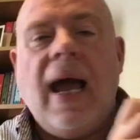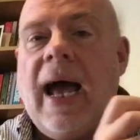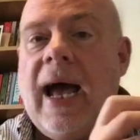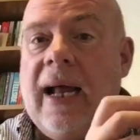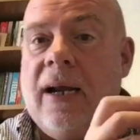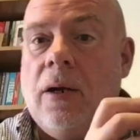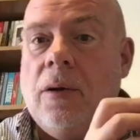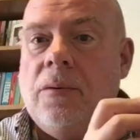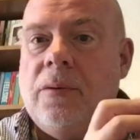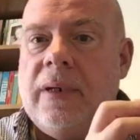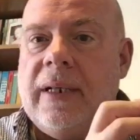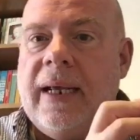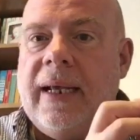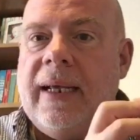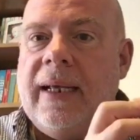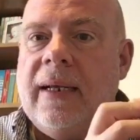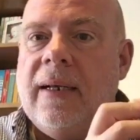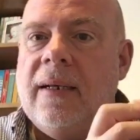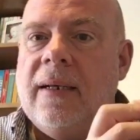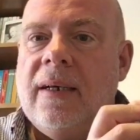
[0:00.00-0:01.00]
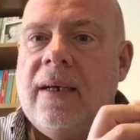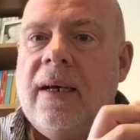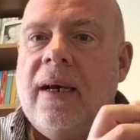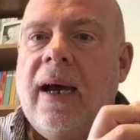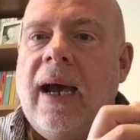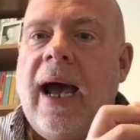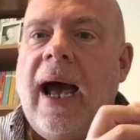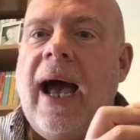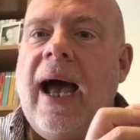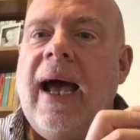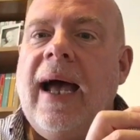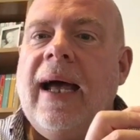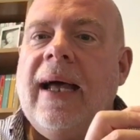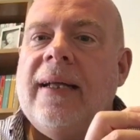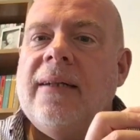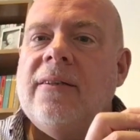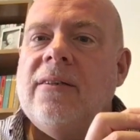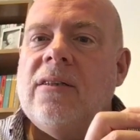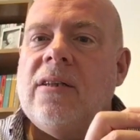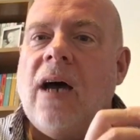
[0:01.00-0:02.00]
Hallowdene,
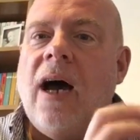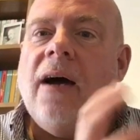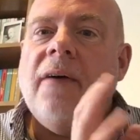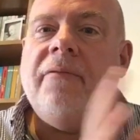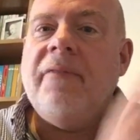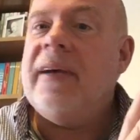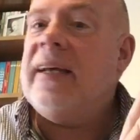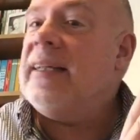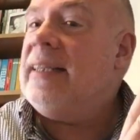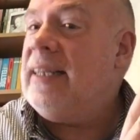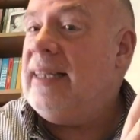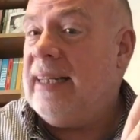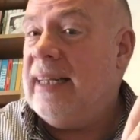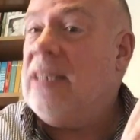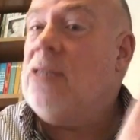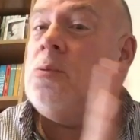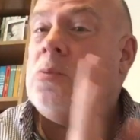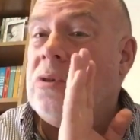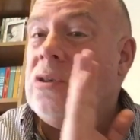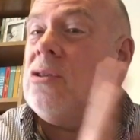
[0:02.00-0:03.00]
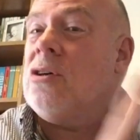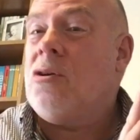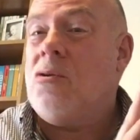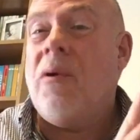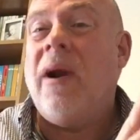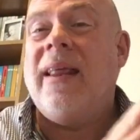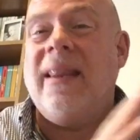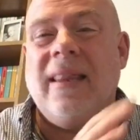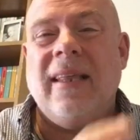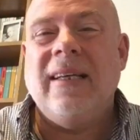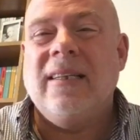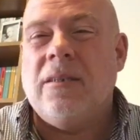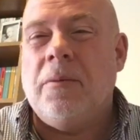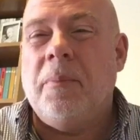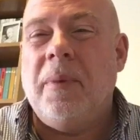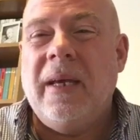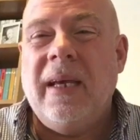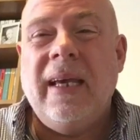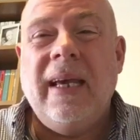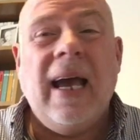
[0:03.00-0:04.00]
and I figured that this was a great thing to
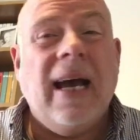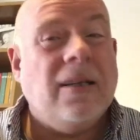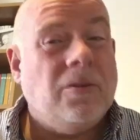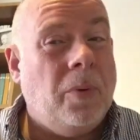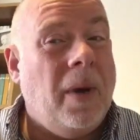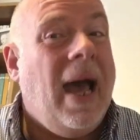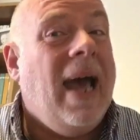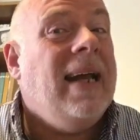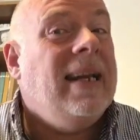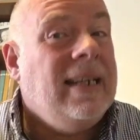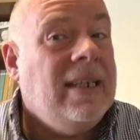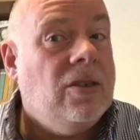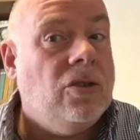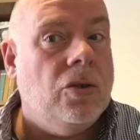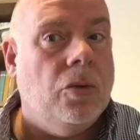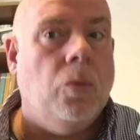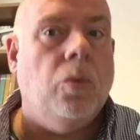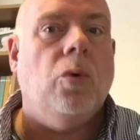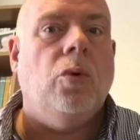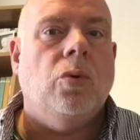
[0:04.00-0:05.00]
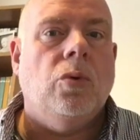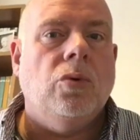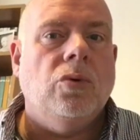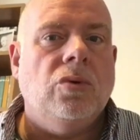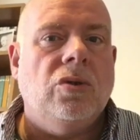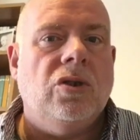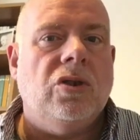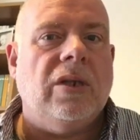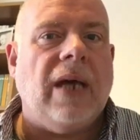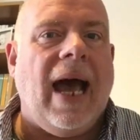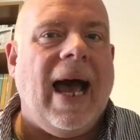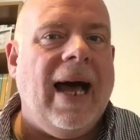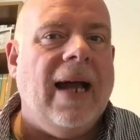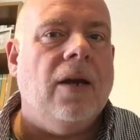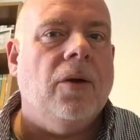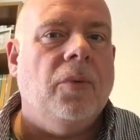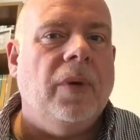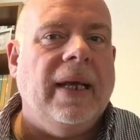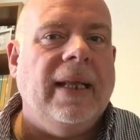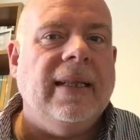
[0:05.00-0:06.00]
be, as we're heading towards
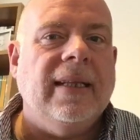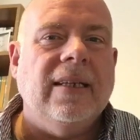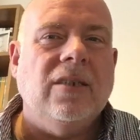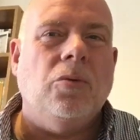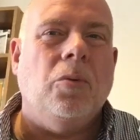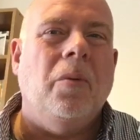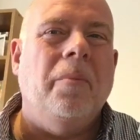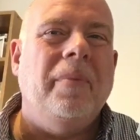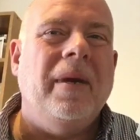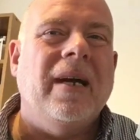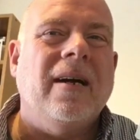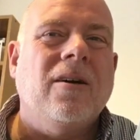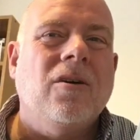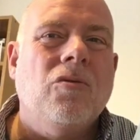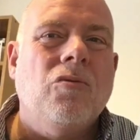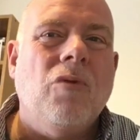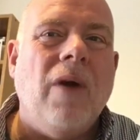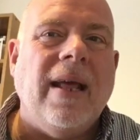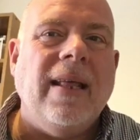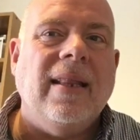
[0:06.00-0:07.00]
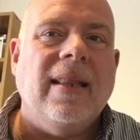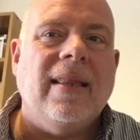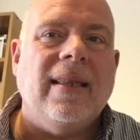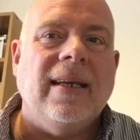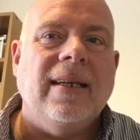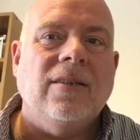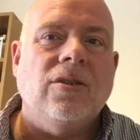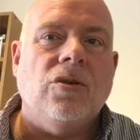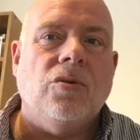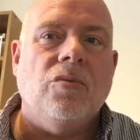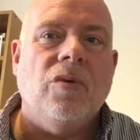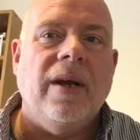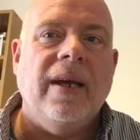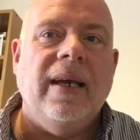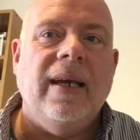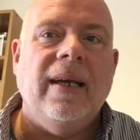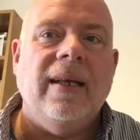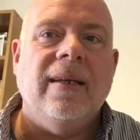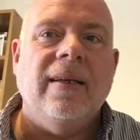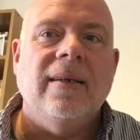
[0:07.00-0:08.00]
Halloween, this would be a great thing to
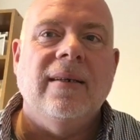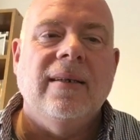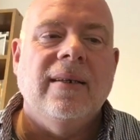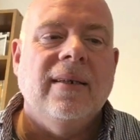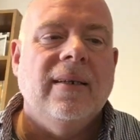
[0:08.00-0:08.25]
read.